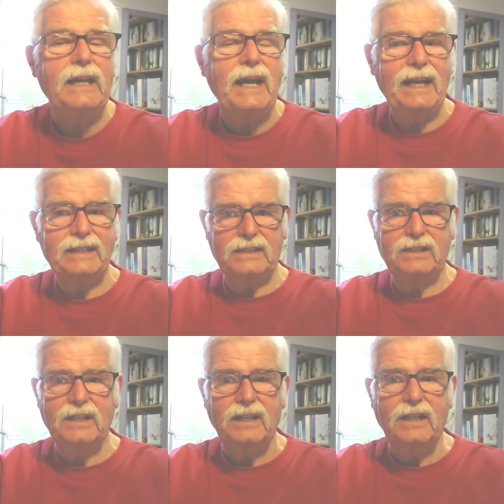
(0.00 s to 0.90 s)

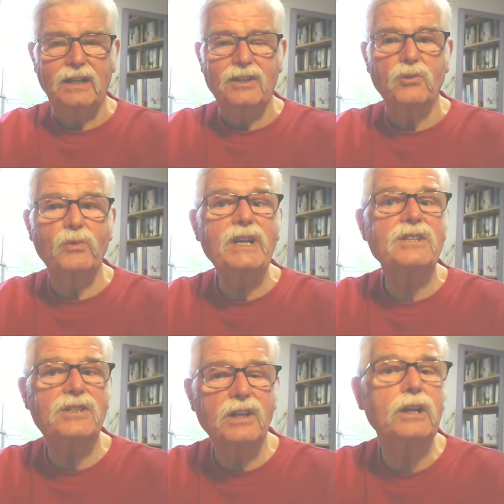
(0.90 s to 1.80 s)
And the
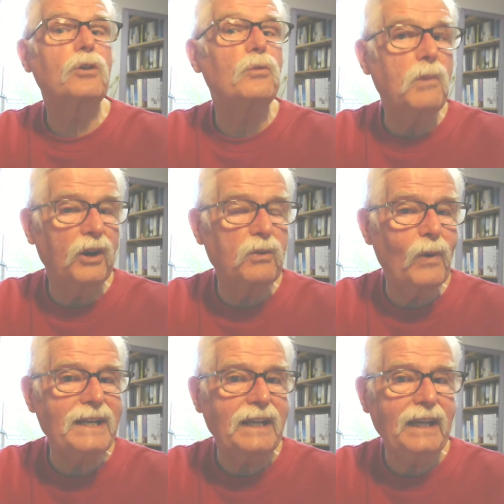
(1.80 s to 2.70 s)
reason, and good morning,
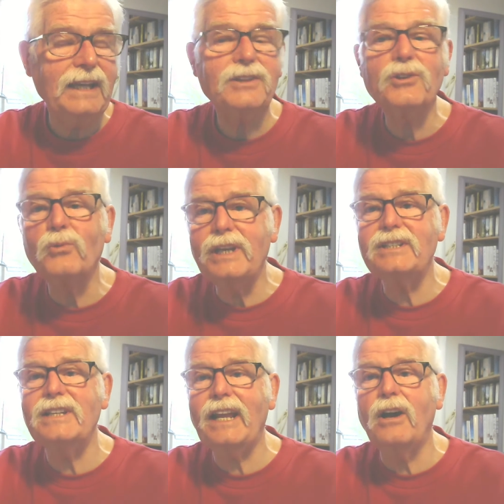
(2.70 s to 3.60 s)
Wendy, the
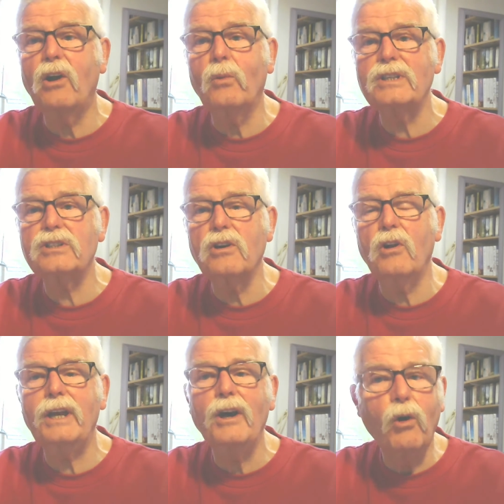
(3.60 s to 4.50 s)
reason I always
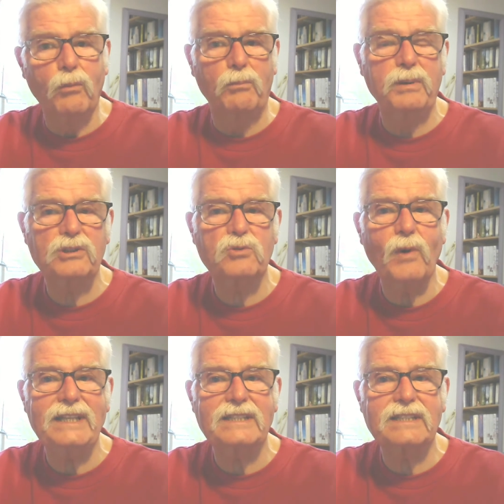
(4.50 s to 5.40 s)
call it a Humpless
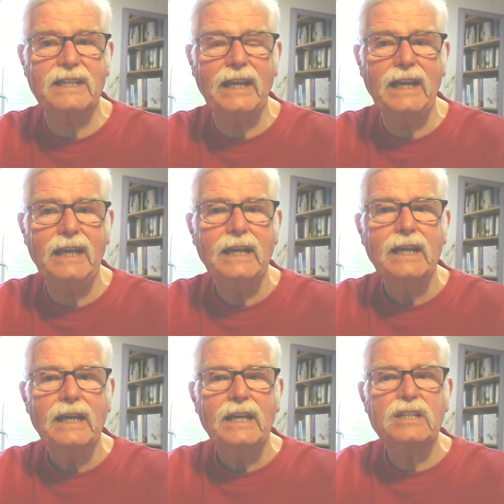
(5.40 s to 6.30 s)
Wednesday
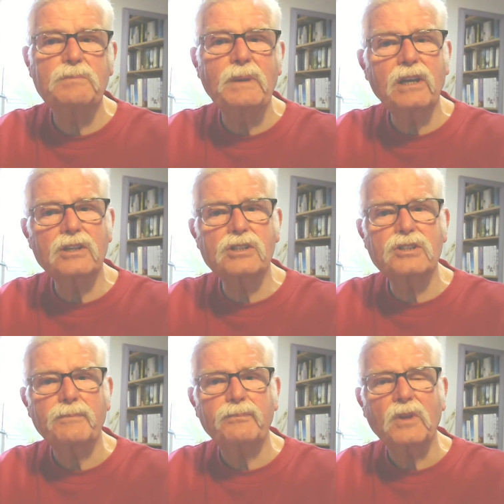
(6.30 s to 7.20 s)
is
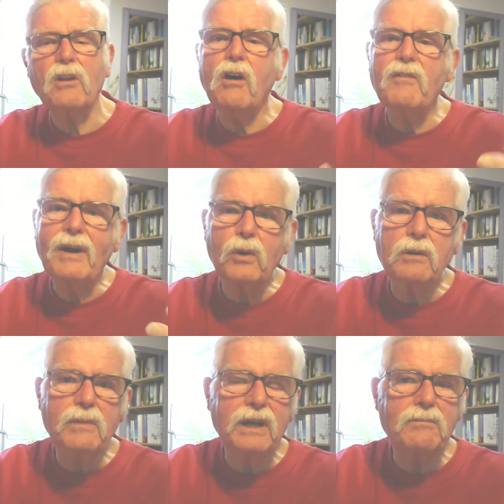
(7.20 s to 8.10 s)
because a lot of
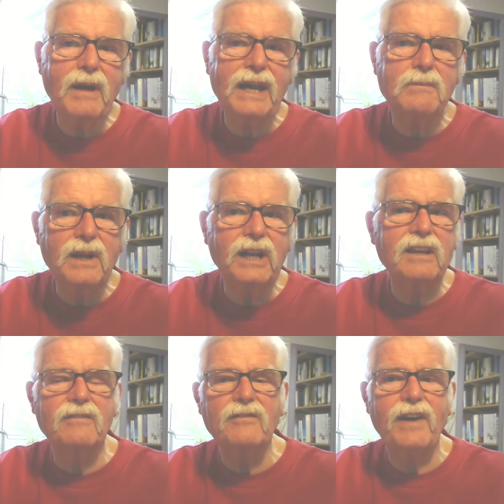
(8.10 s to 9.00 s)
our my
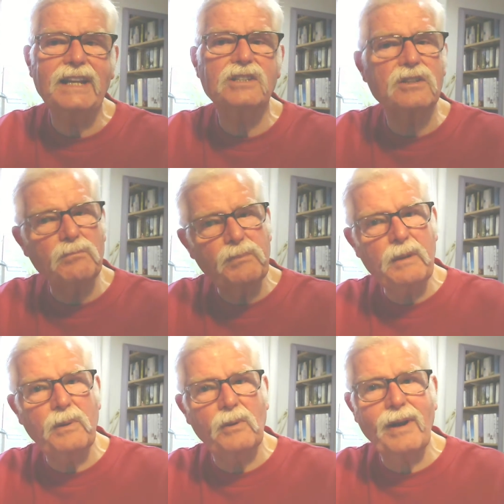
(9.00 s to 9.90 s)
American friends and
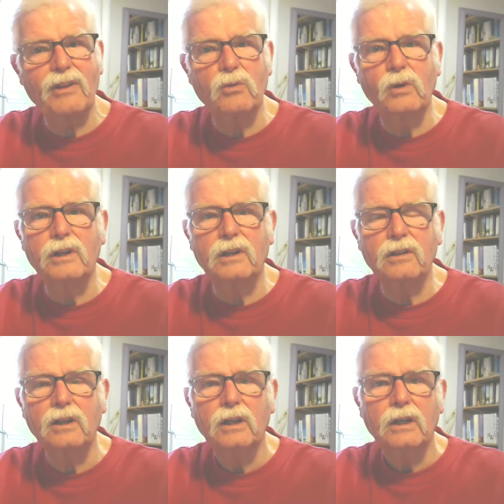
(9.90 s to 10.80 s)
people around the
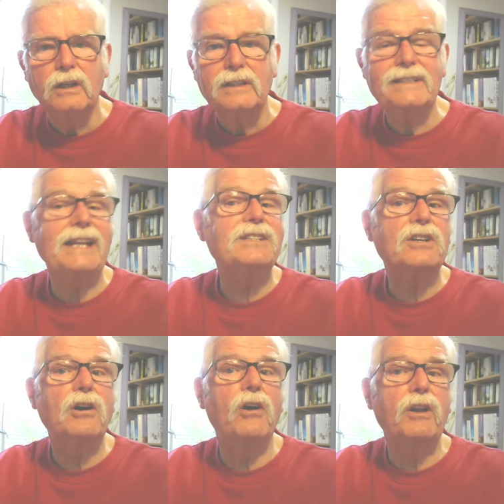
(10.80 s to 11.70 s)
world tend to
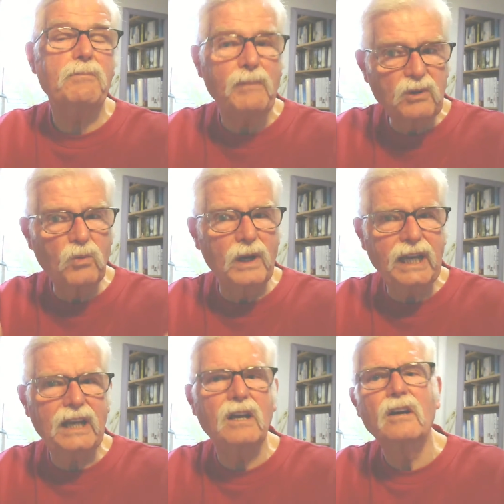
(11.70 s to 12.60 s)
call it
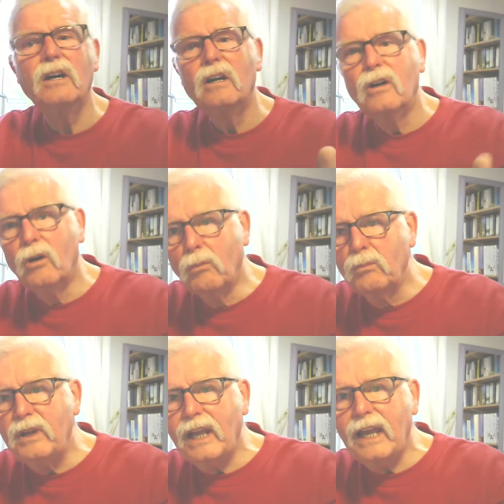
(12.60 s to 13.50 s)
midweek, hump
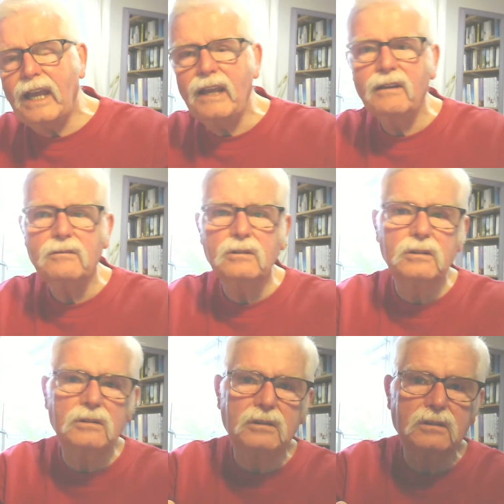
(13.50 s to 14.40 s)
day.
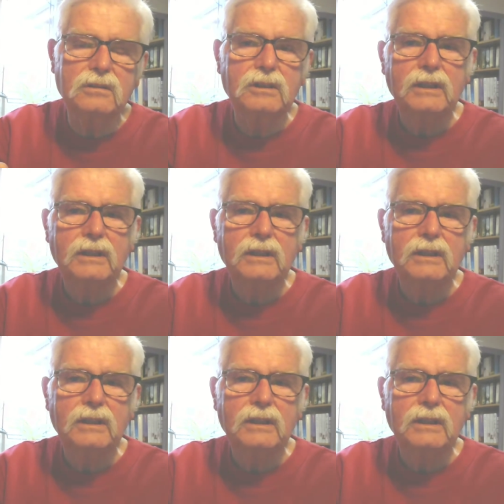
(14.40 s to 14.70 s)
Oh,